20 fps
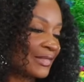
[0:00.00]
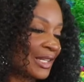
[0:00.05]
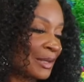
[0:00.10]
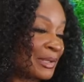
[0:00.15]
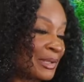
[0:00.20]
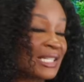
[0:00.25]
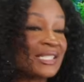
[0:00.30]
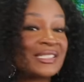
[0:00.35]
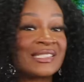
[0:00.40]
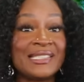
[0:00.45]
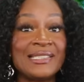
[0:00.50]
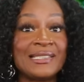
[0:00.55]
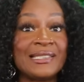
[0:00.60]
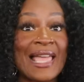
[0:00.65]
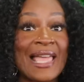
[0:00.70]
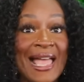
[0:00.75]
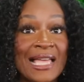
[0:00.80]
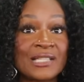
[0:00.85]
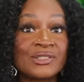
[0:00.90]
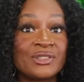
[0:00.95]
Because he
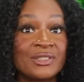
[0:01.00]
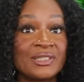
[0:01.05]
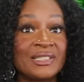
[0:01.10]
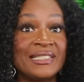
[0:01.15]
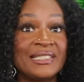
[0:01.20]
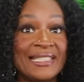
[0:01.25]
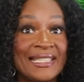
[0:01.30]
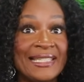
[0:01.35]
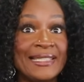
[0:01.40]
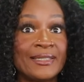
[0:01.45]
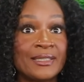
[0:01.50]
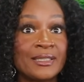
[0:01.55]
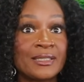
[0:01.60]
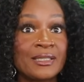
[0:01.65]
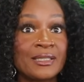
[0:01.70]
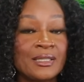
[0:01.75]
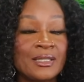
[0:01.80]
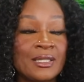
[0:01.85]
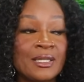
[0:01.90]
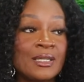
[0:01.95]
actually
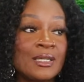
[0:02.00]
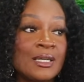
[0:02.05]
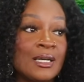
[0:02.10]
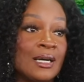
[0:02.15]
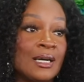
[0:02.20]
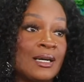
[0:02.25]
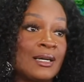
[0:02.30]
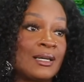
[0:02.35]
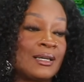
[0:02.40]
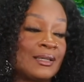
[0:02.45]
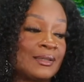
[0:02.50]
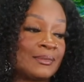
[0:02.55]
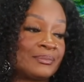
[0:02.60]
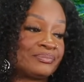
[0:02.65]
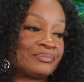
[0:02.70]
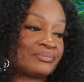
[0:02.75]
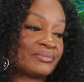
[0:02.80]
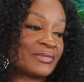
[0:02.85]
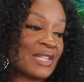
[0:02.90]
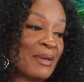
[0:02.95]
needed
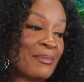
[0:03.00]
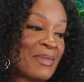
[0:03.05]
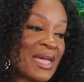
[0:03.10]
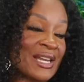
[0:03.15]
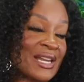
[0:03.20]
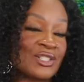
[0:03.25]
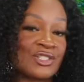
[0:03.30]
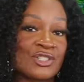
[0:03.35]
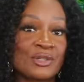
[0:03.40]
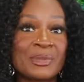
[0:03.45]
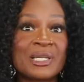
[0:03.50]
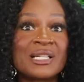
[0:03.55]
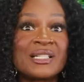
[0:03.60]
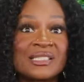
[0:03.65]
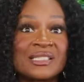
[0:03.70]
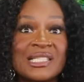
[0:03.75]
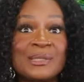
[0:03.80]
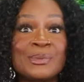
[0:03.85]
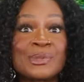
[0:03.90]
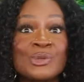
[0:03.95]
um, a manager
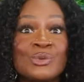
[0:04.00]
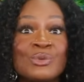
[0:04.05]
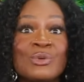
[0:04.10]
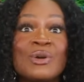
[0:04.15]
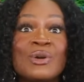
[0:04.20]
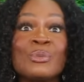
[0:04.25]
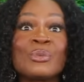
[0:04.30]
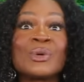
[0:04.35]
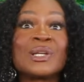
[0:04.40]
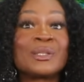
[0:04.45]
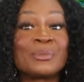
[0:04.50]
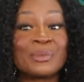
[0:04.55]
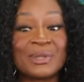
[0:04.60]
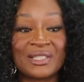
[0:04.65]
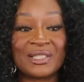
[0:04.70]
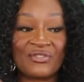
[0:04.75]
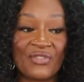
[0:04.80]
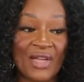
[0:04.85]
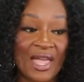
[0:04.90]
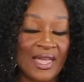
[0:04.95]
because he was growing really,
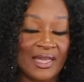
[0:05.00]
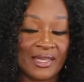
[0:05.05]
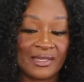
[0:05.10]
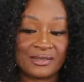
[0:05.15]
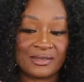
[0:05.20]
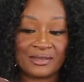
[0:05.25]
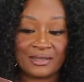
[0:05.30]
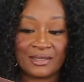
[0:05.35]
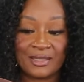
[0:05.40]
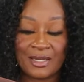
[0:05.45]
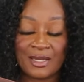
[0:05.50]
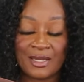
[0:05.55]
really fast.